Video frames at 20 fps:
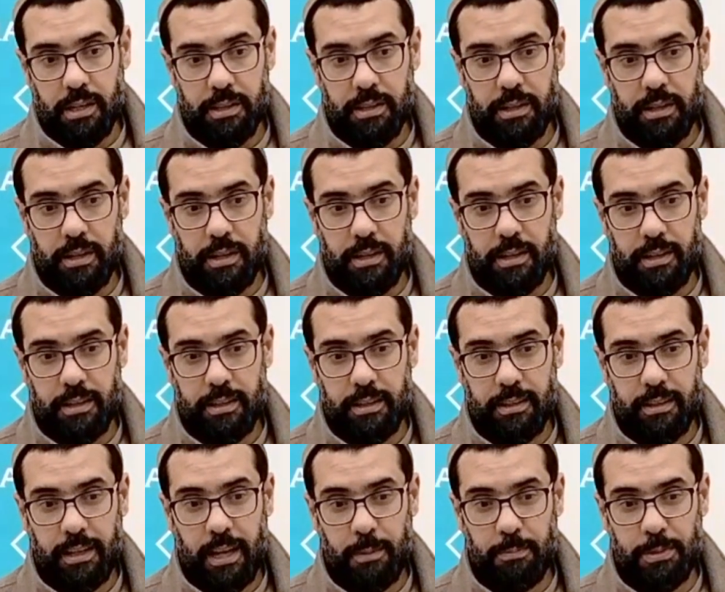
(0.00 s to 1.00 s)
the
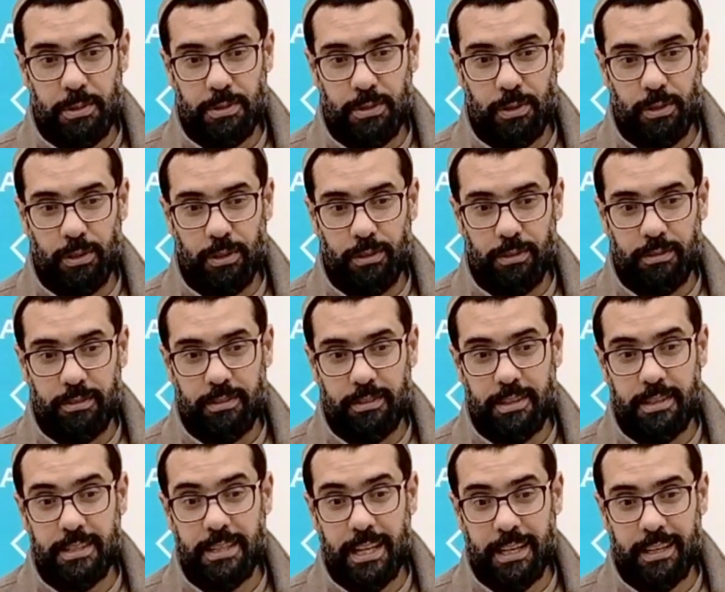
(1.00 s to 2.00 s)
capital,
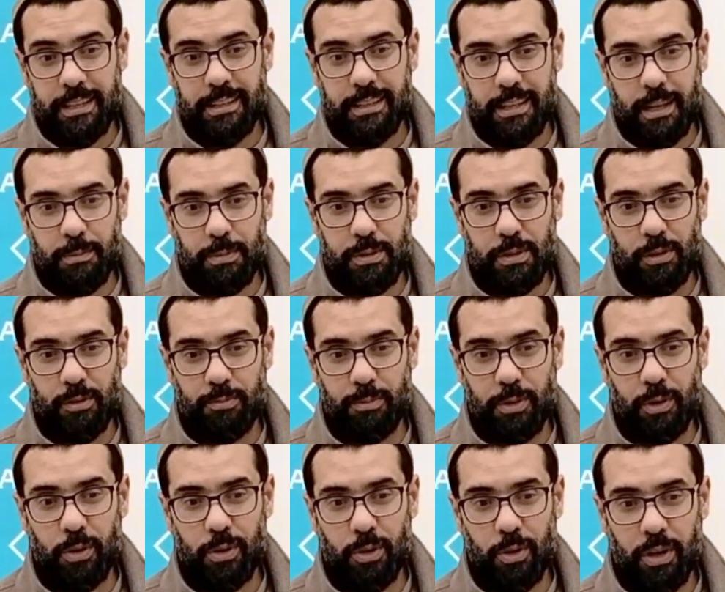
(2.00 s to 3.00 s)
second capital of
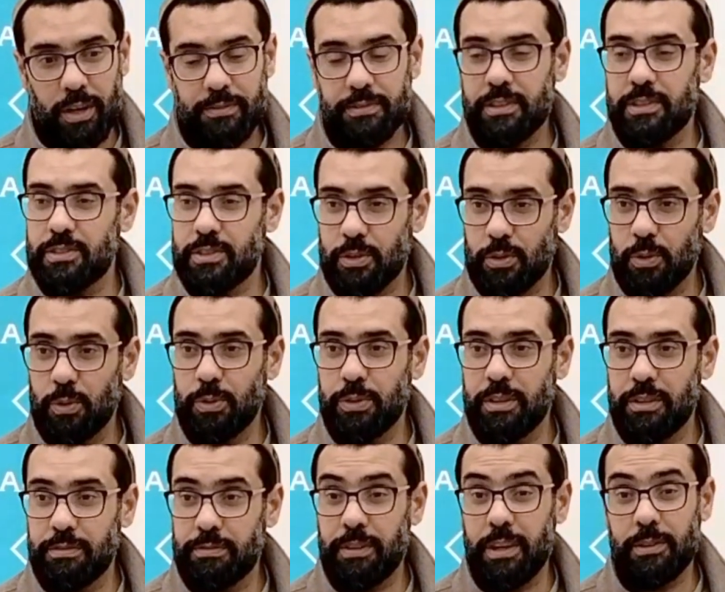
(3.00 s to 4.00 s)
Morocco after Zarhoun,
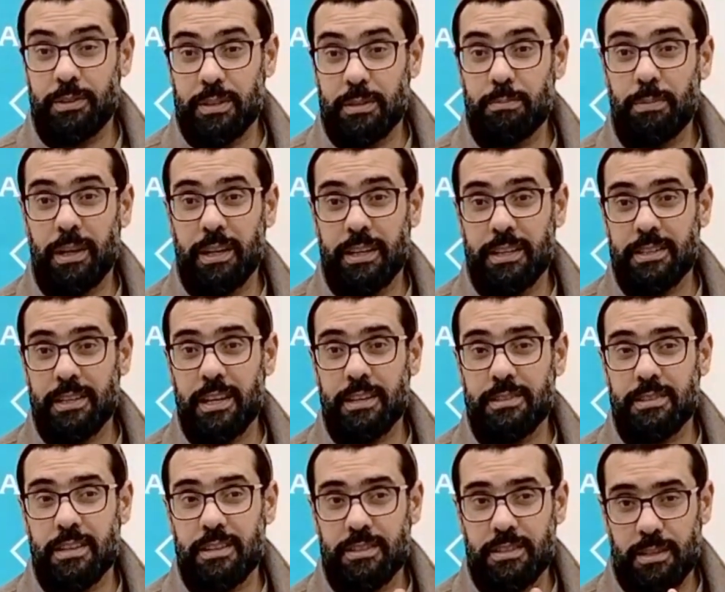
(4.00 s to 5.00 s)
founded by his
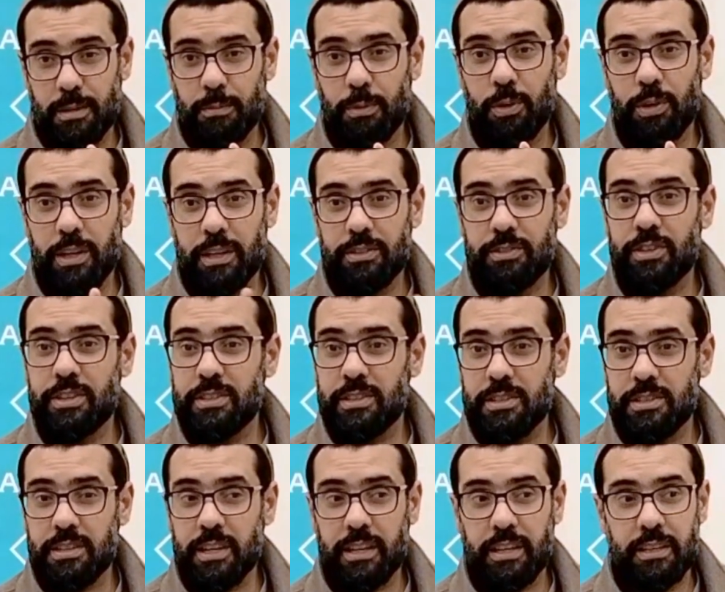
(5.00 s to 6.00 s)
ancestor Mawla Idris
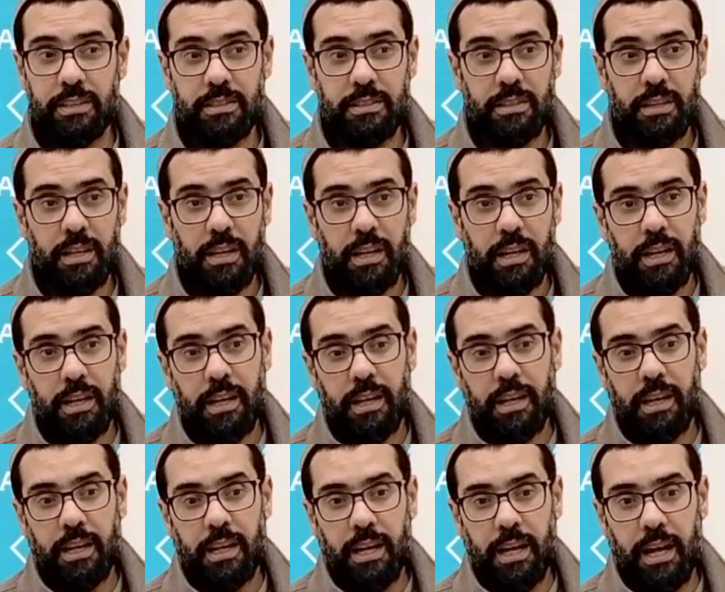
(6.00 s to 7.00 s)
II.
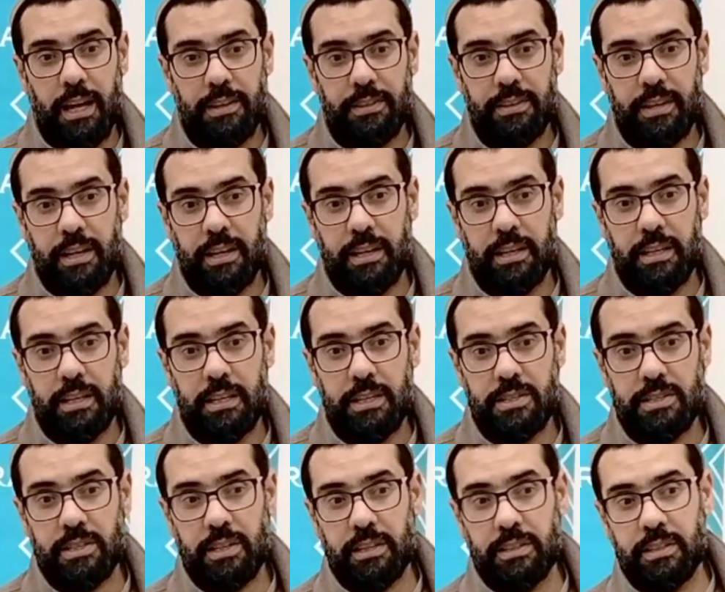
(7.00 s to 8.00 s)
And there he
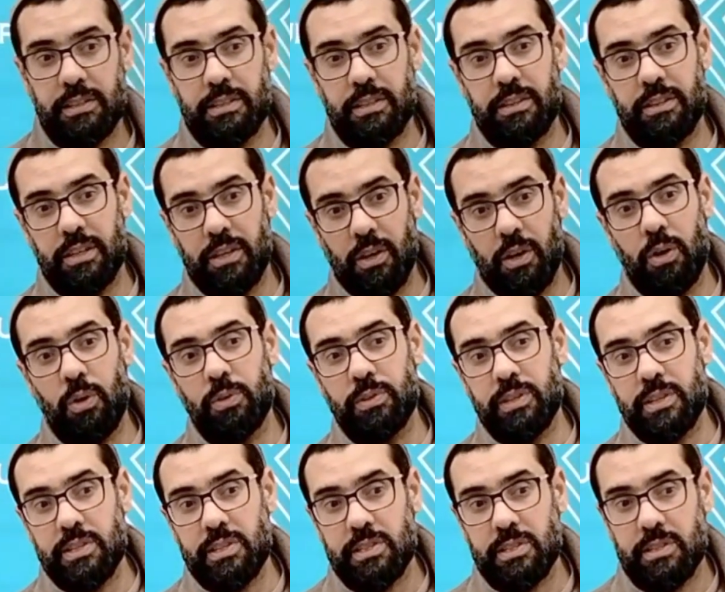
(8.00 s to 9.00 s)
studied in the
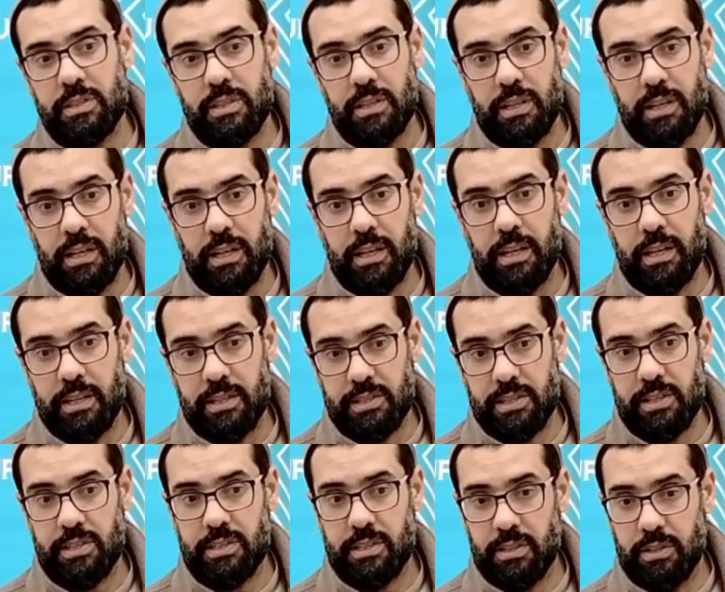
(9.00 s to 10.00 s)
oldest
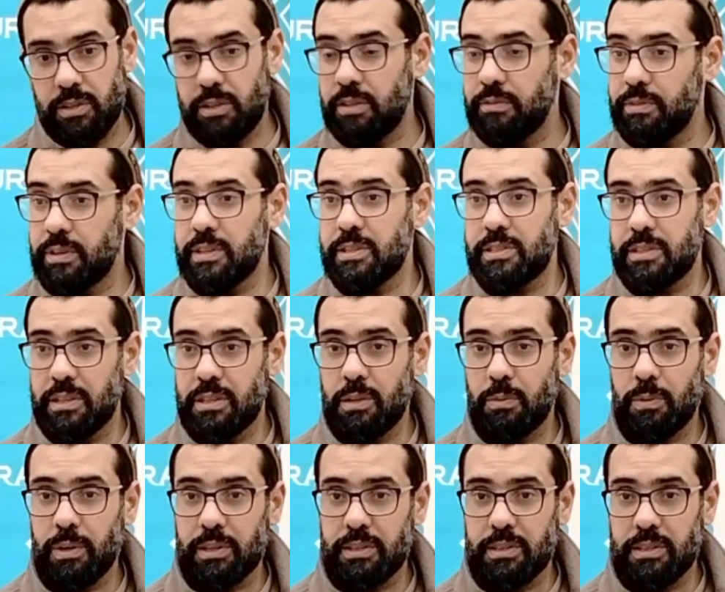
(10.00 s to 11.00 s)
existing university in the
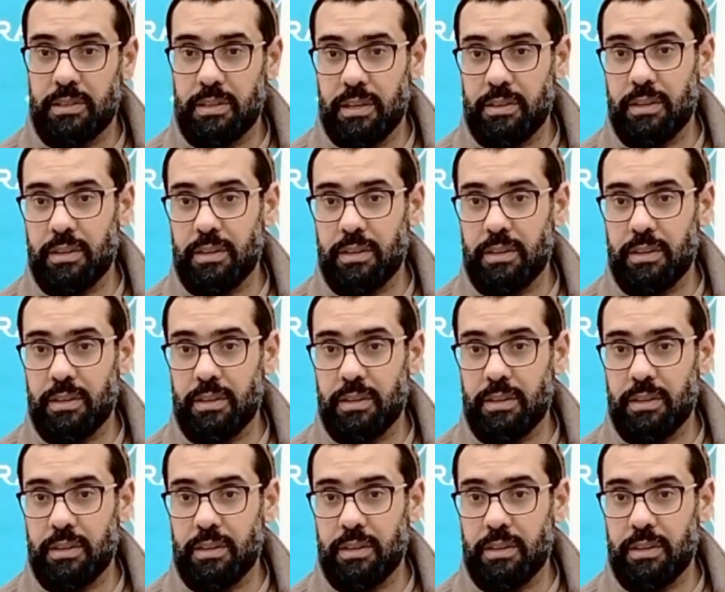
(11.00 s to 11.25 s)
world today,